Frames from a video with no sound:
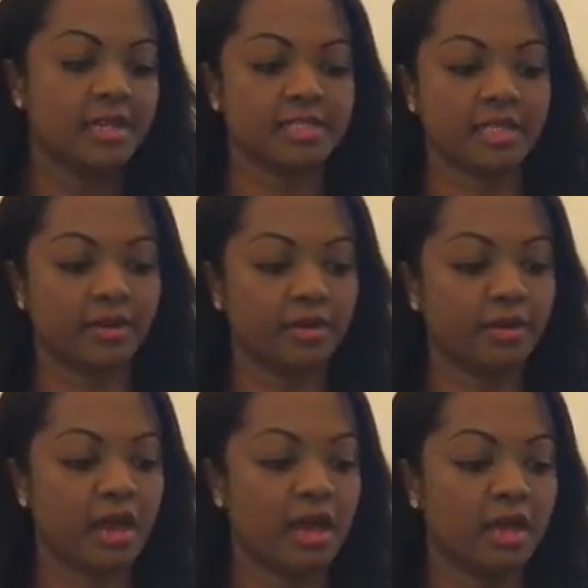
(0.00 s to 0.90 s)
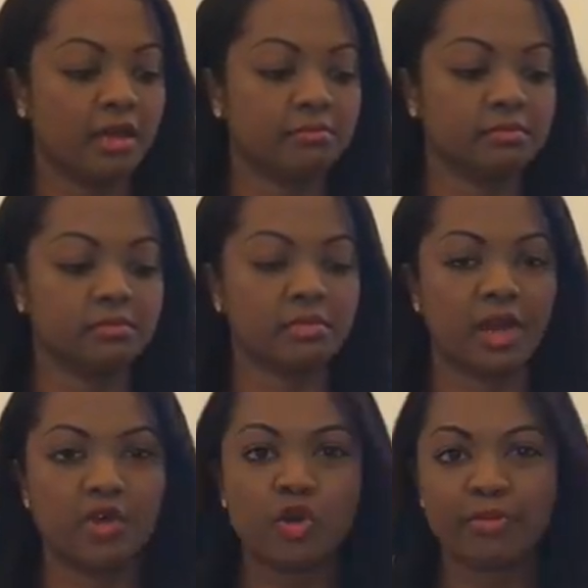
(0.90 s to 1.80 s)
So
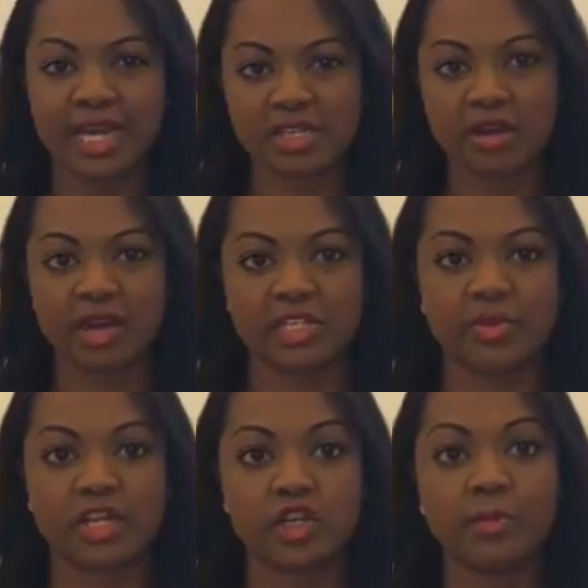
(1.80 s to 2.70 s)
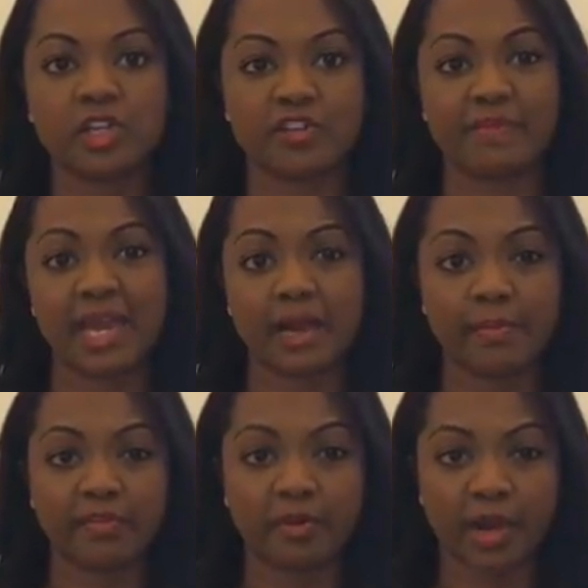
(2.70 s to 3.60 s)
normally I don't like to wear too much of makeup
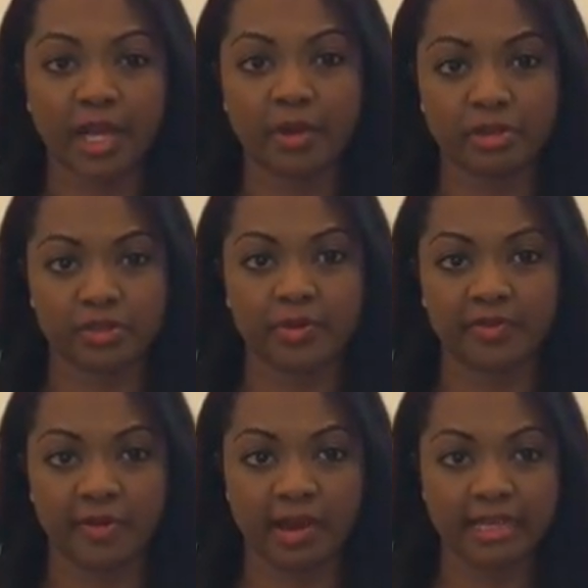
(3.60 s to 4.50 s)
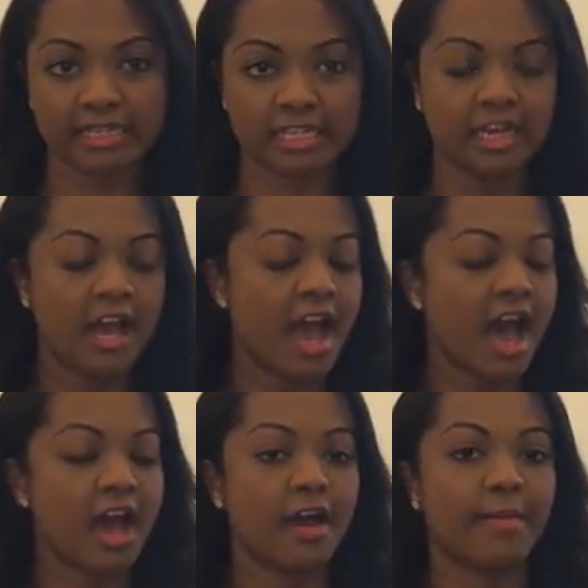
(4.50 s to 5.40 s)
before I go into a flight.
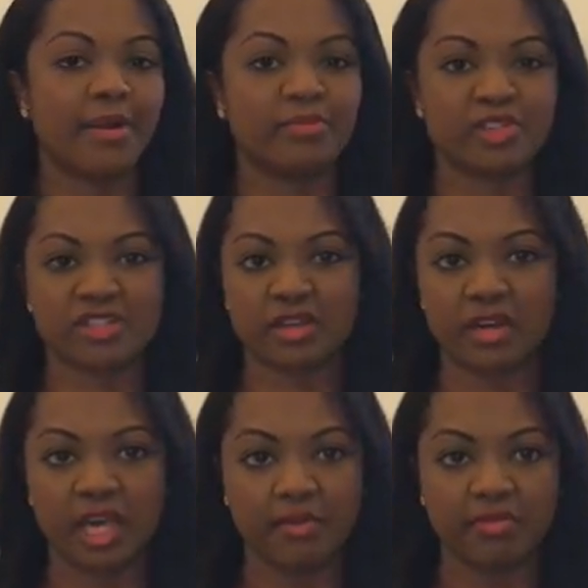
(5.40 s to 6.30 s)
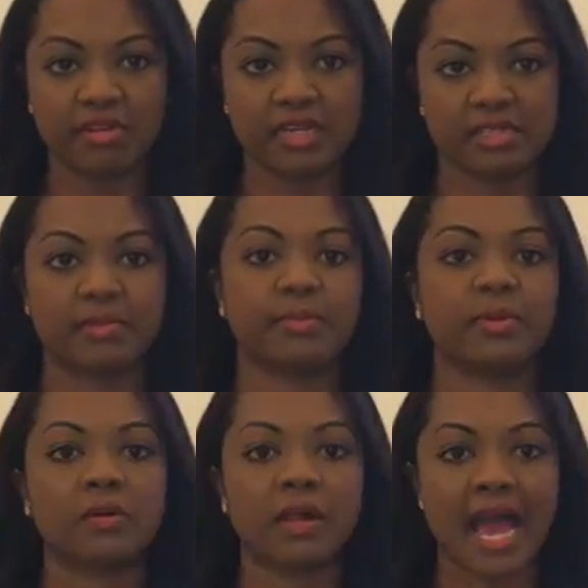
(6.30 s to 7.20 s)
I'm just going to keep it really
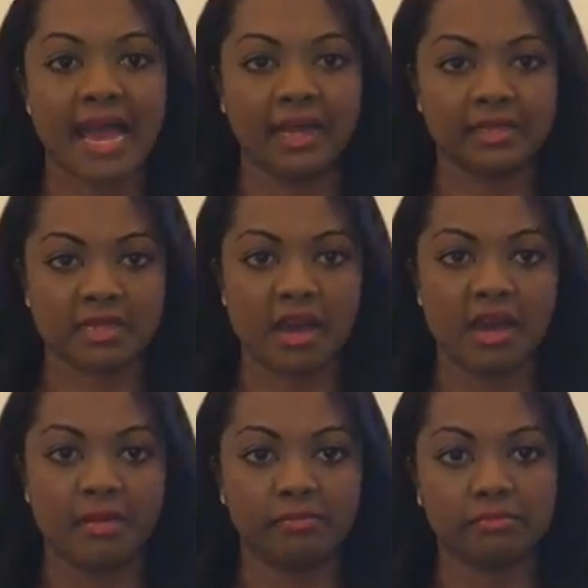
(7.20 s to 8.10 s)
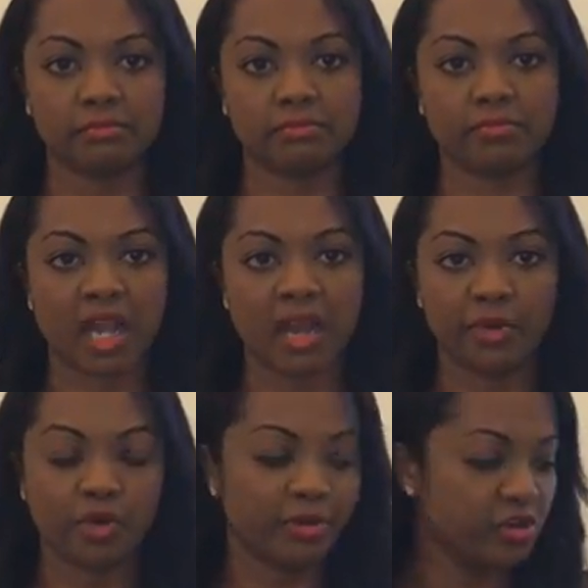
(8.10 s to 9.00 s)
simple, and I
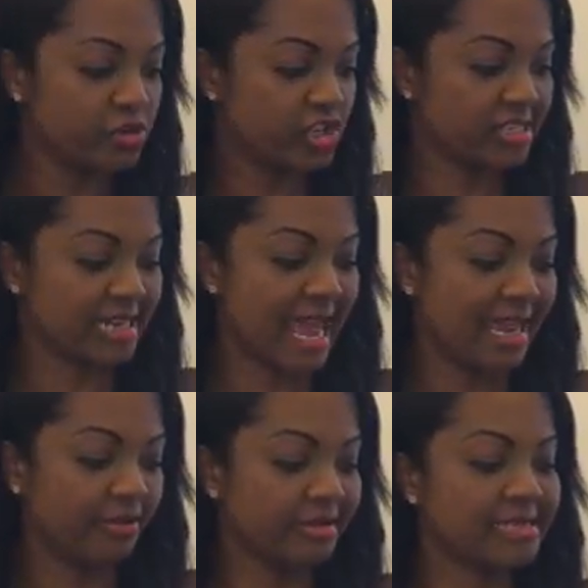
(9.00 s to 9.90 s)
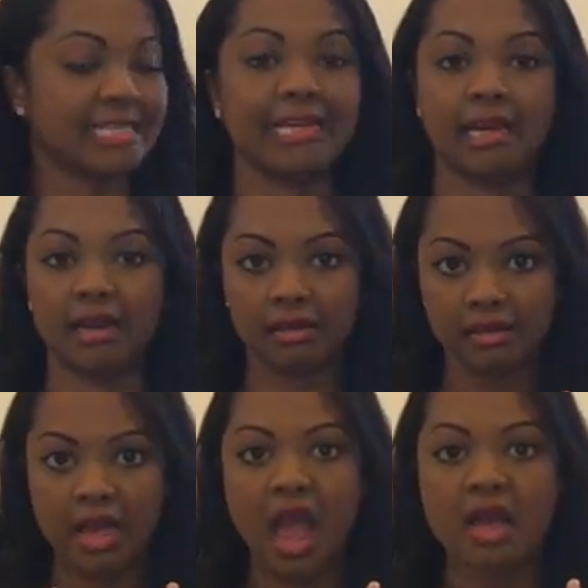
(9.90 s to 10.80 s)
would normally use just a concealer.
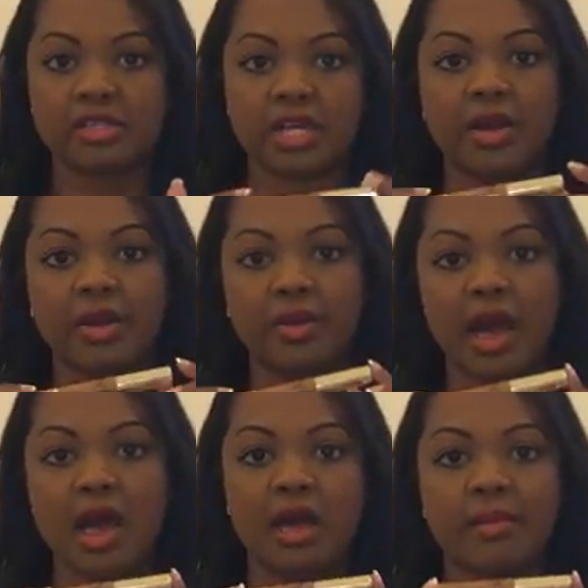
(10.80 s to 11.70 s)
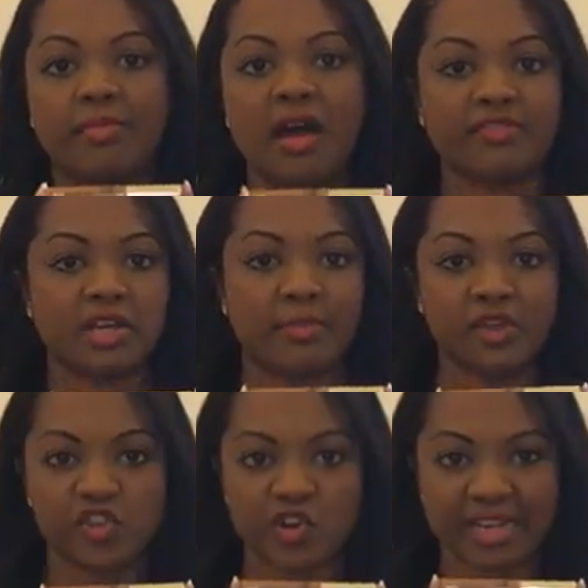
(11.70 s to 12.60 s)
So after I
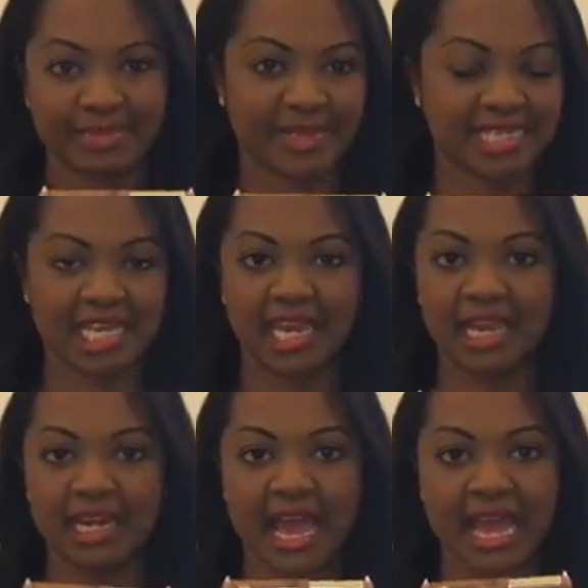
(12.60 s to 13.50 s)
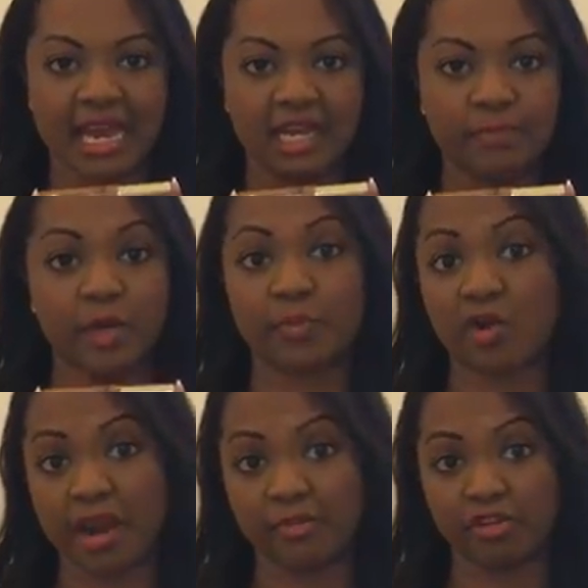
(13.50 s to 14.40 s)
moisturize my skin and put a
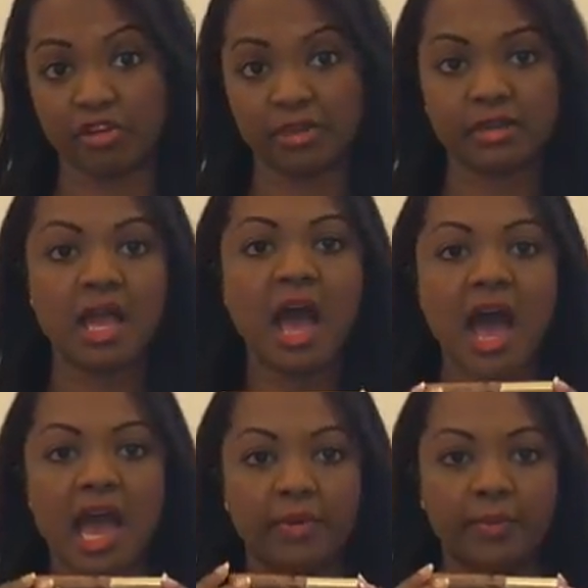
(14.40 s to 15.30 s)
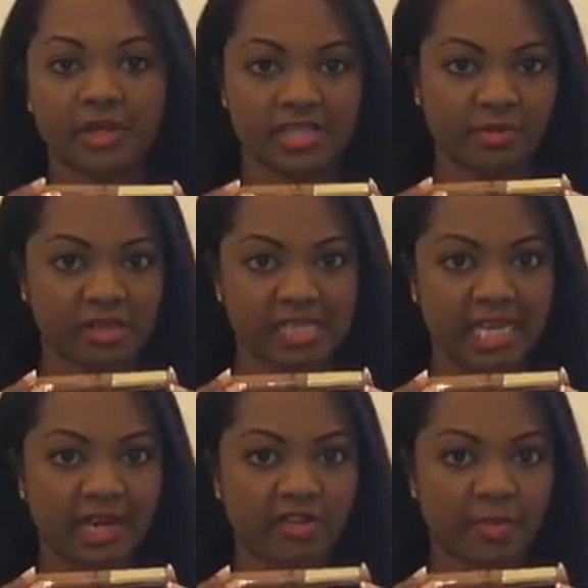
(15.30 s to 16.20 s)
primer on, I would put some
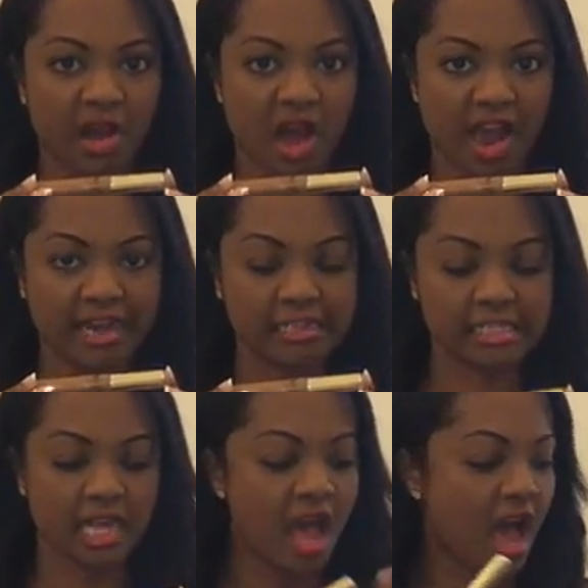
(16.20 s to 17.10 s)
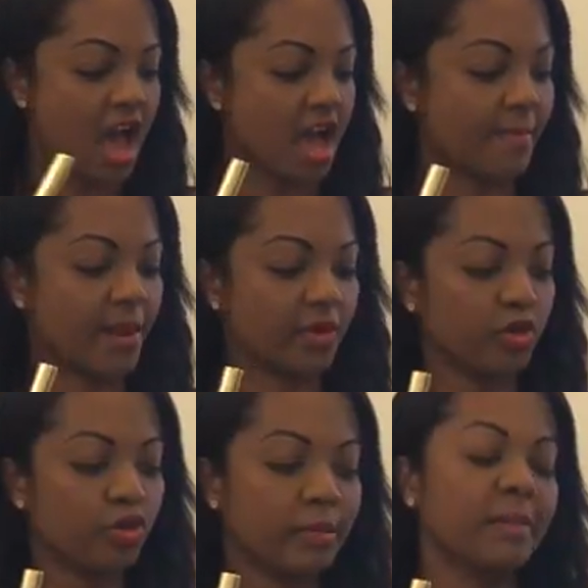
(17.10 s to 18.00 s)
concealer on my eyes. I would
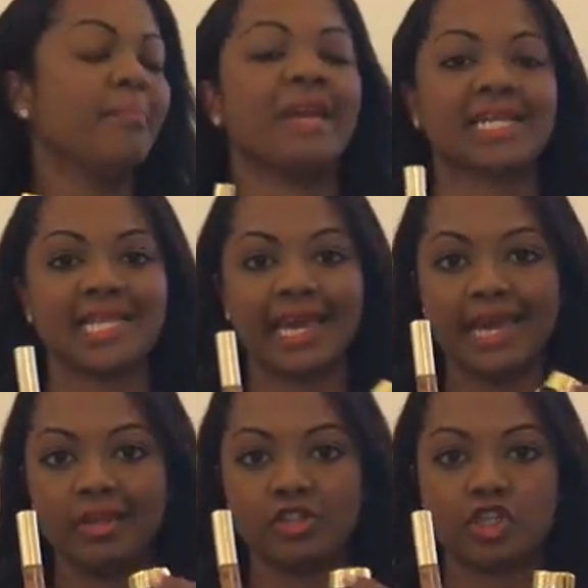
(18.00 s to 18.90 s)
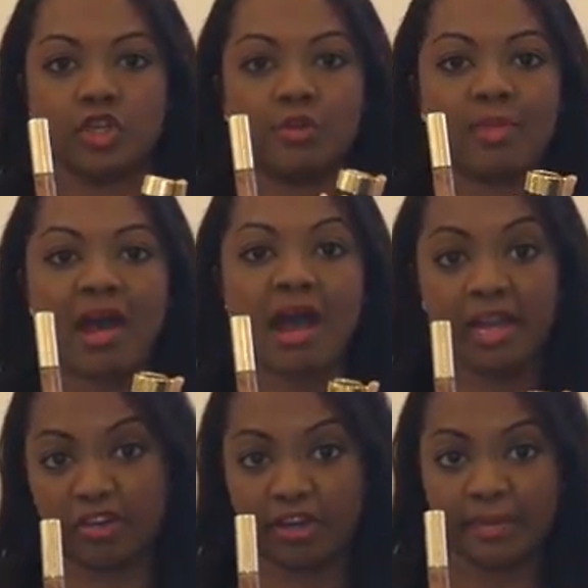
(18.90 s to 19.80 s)
normally mix it into my
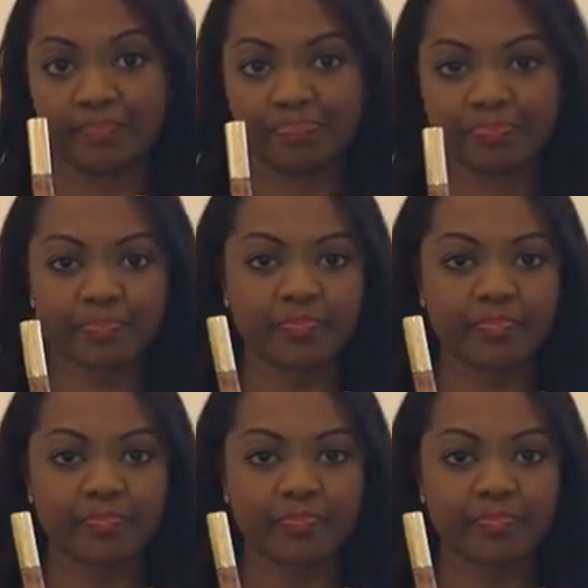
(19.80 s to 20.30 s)
eye cream.